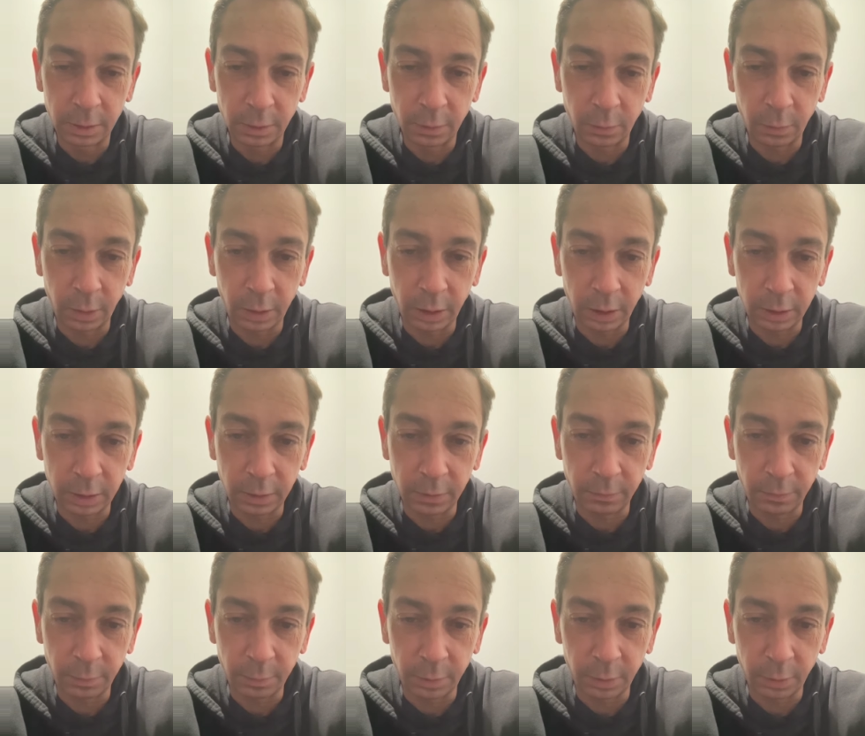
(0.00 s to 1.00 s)
why not give
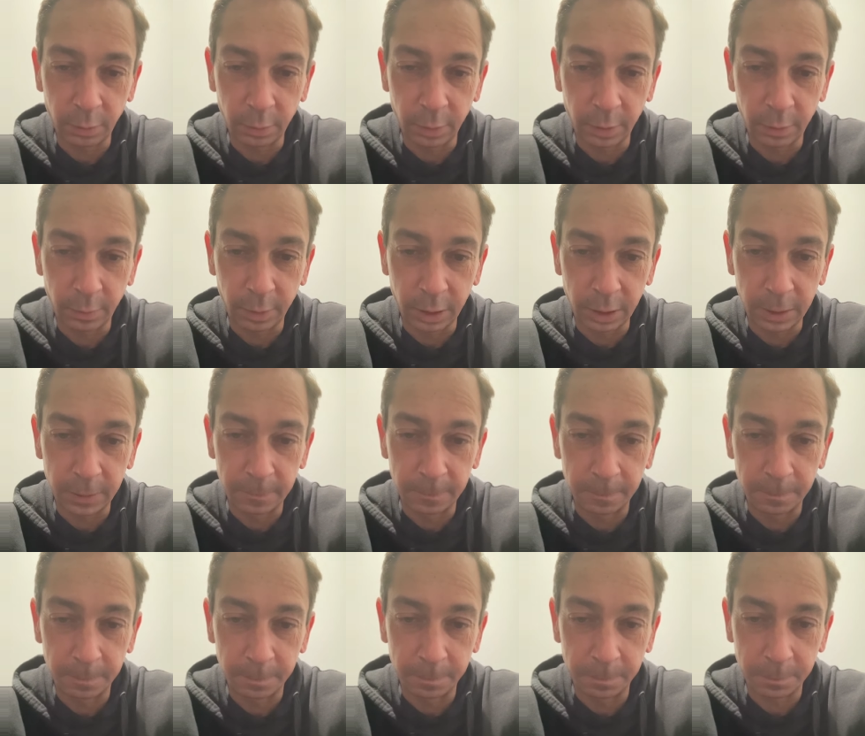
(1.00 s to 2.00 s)
them a little bit of money
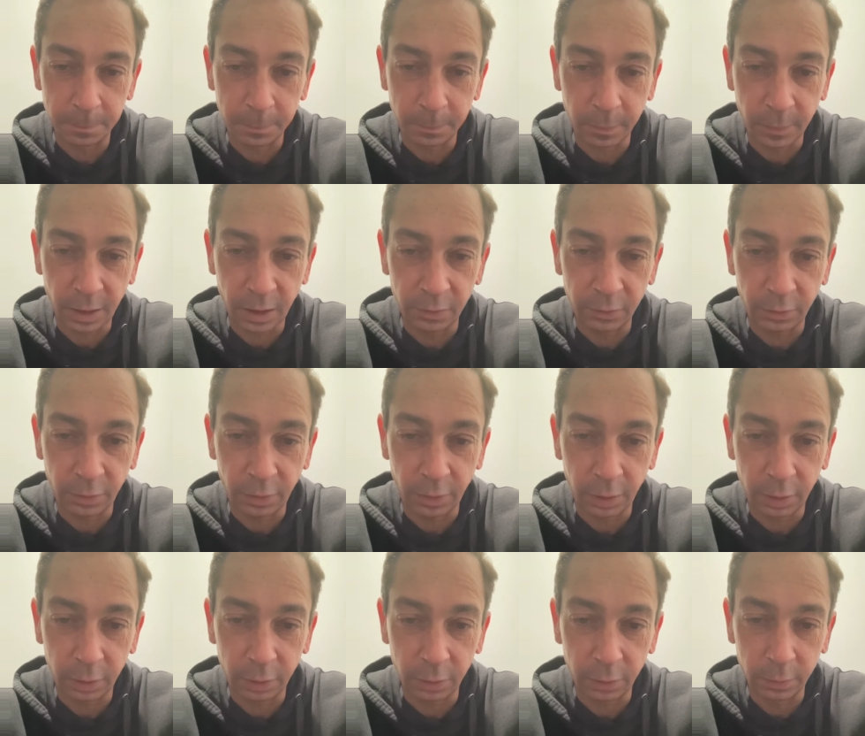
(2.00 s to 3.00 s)
as a
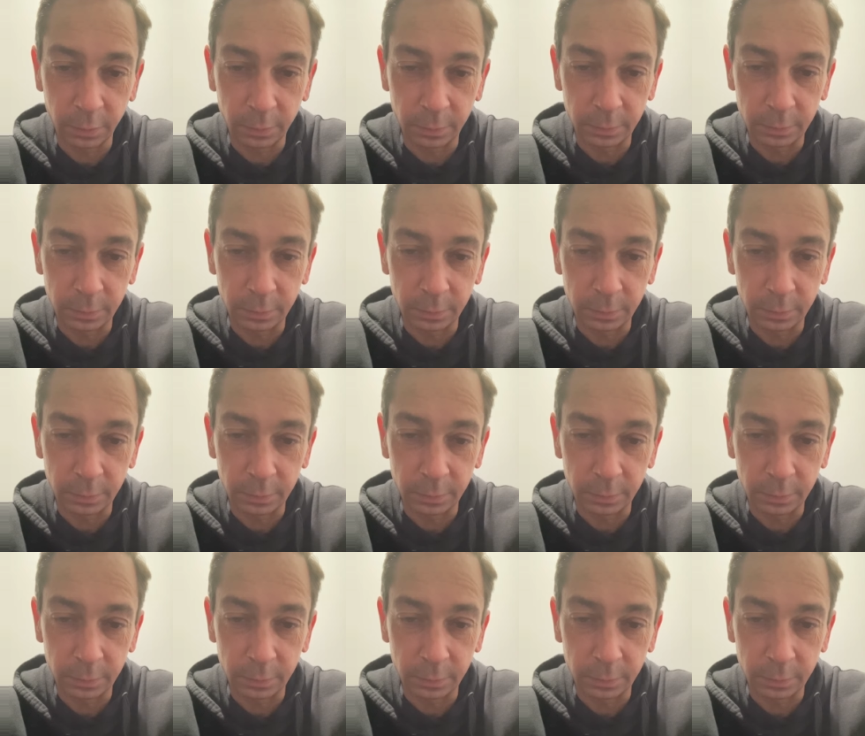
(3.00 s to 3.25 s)
thank you?